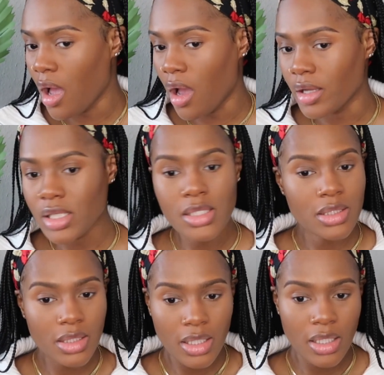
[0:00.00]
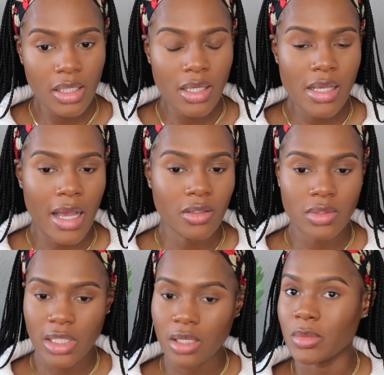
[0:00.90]
Honestly, I don't
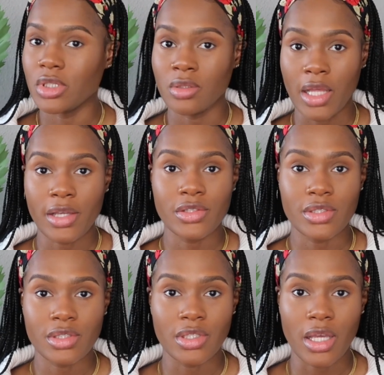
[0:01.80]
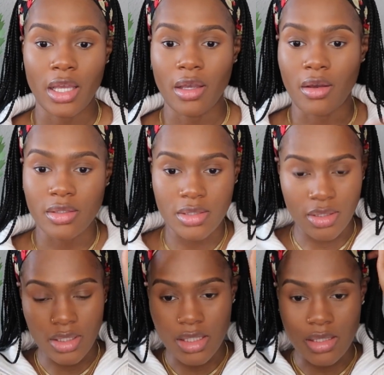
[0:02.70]
think I'm gonna do lashes today,
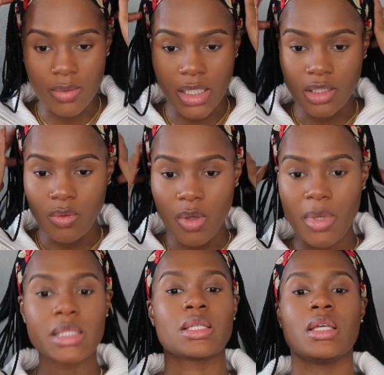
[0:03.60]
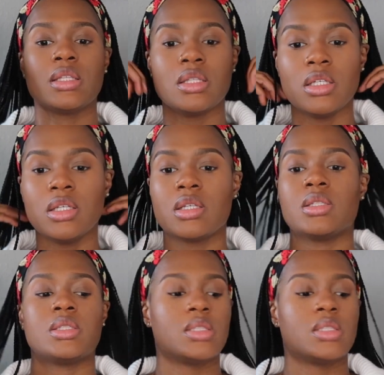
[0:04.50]
honestly, because I'm liking the way my skin looks.